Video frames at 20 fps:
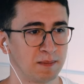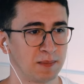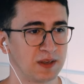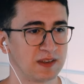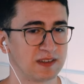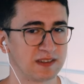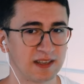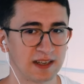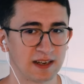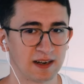but
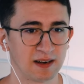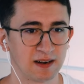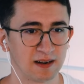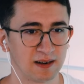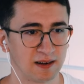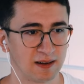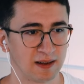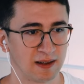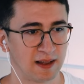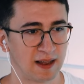
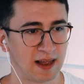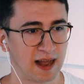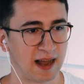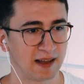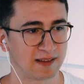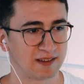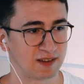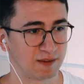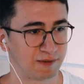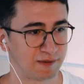still
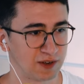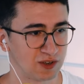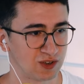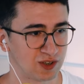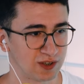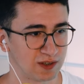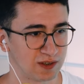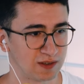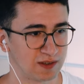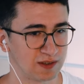are
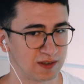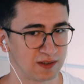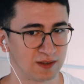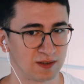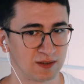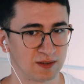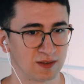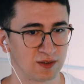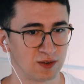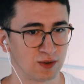sufficient
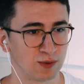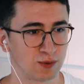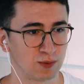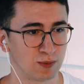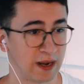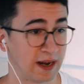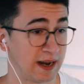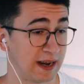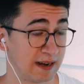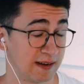
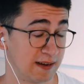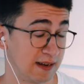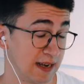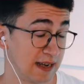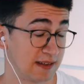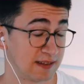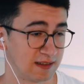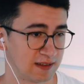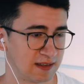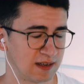to and
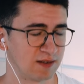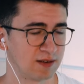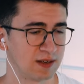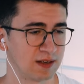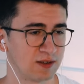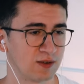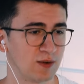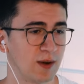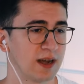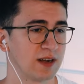
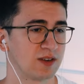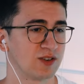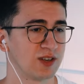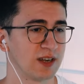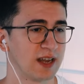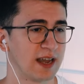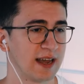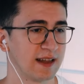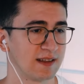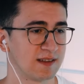necessary to
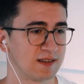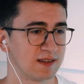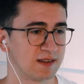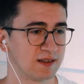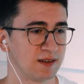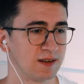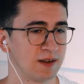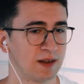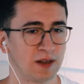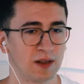actually
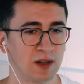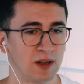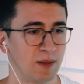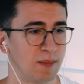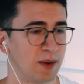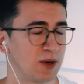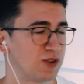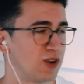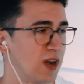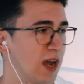answer
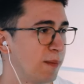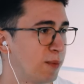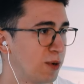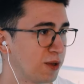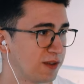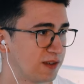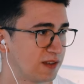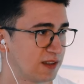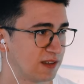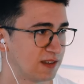about your
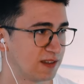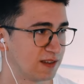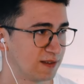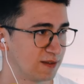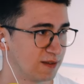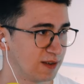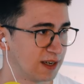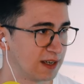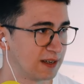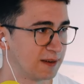hypothesis,
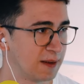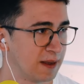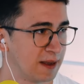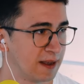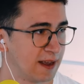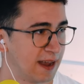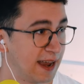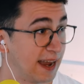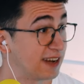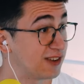right?
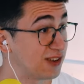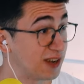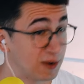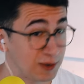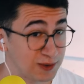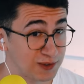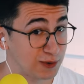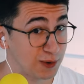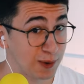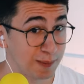I actually
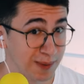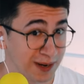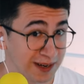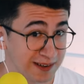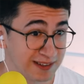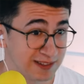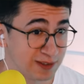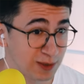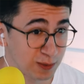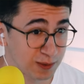also compare
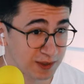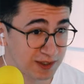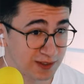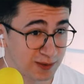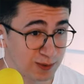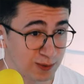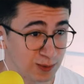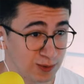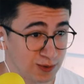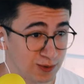this always
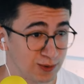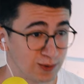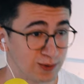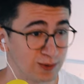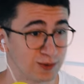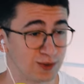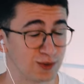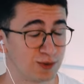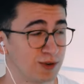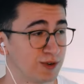to
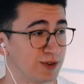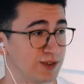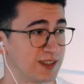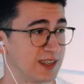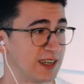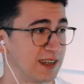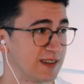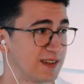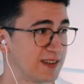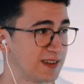
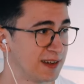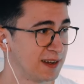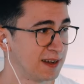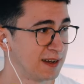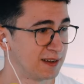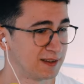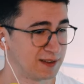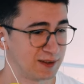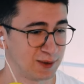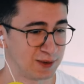neuroscience.
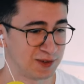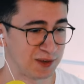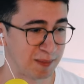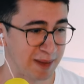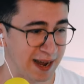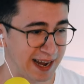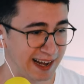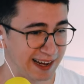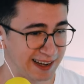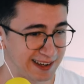So
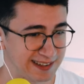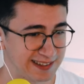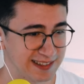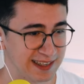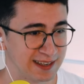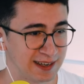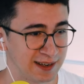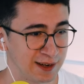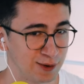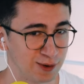my little
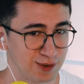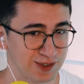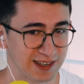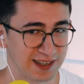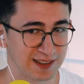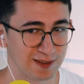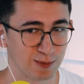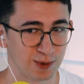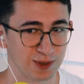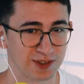stint in
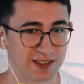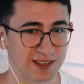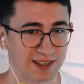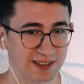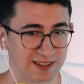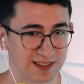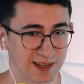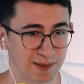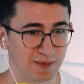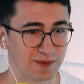neuroscience was in
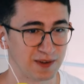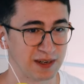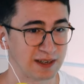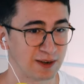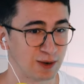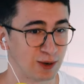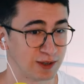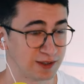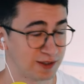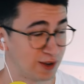a
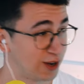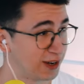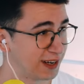subfield called